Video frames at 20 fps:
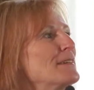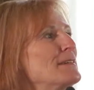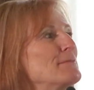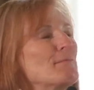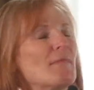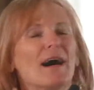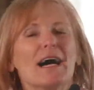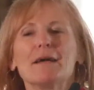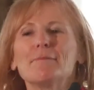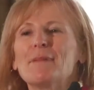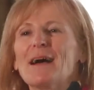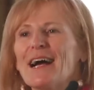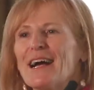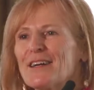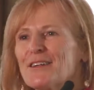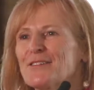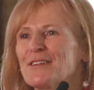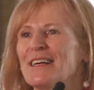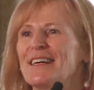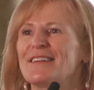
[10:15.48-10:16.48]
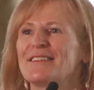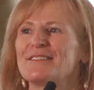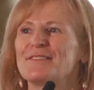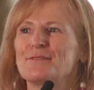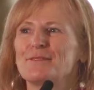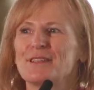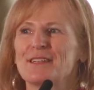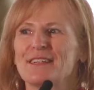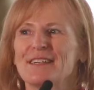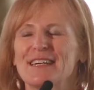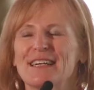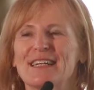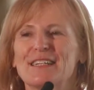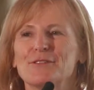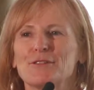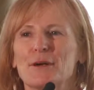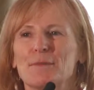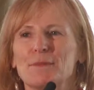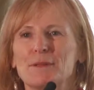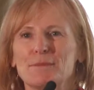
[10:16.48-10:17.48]
In my background, where I
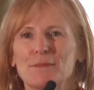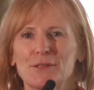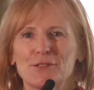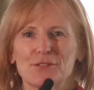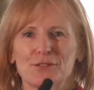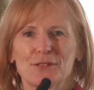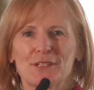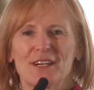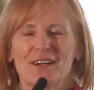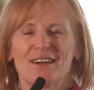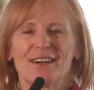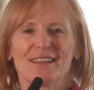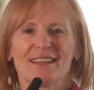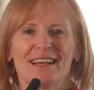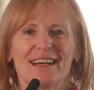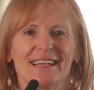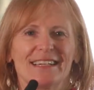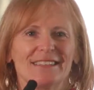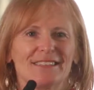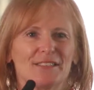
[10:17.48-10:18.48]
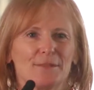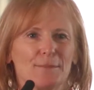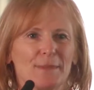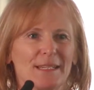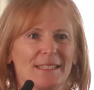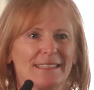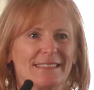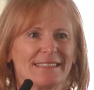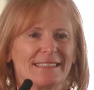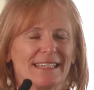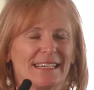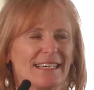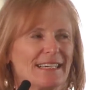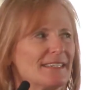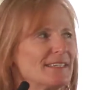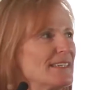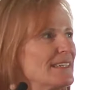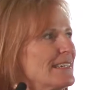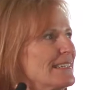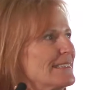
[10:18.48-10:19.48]
grew up in Montreal, I had spent
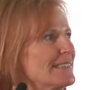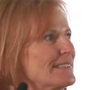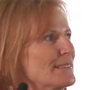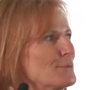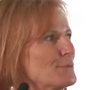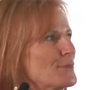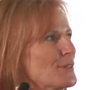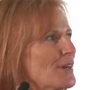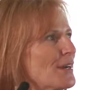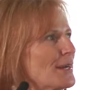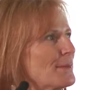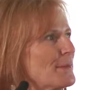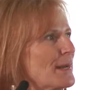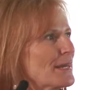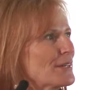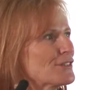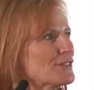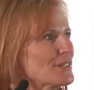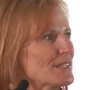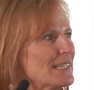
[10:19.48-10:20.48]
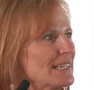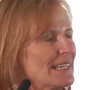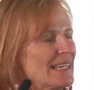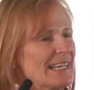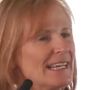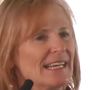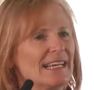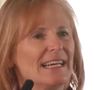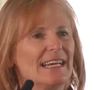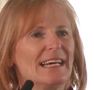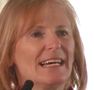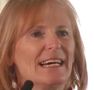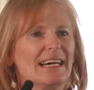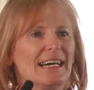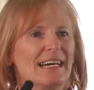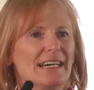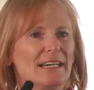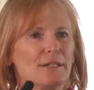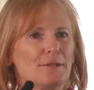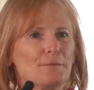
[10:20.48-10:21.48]
some time actually
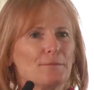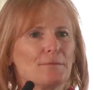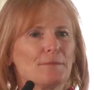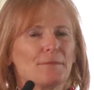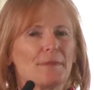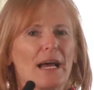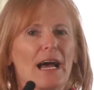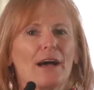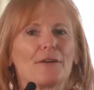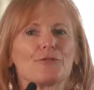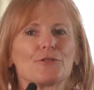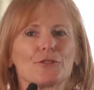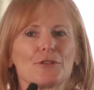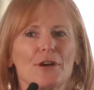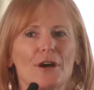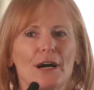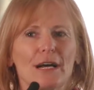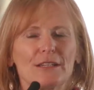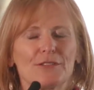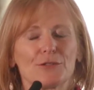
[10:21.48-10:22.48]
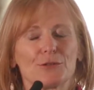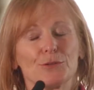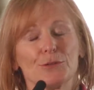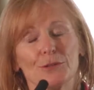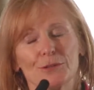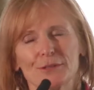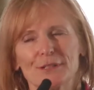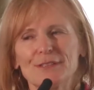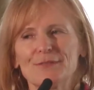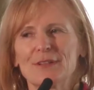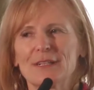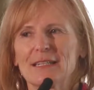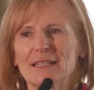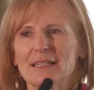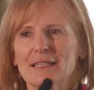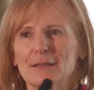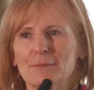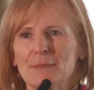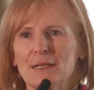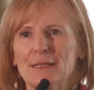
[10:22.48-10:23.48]
after high school, or even
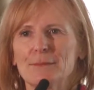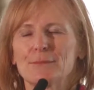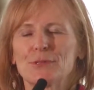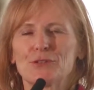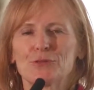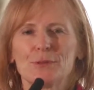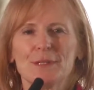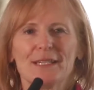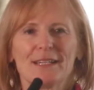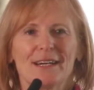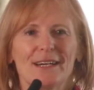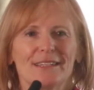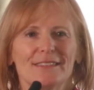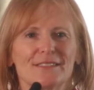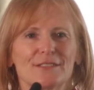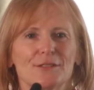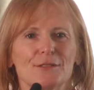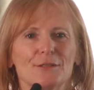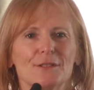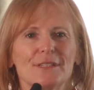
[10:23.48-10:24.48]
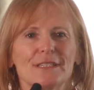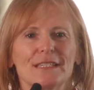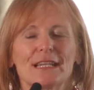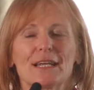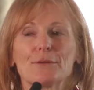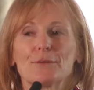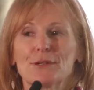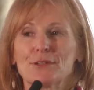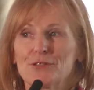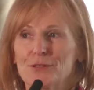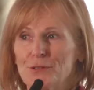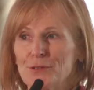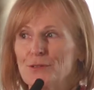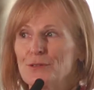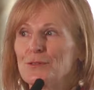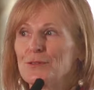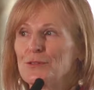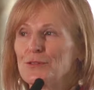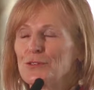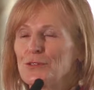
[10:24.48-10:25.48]
a little bit in between high school, and I went
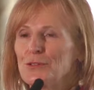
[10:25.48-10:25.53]
to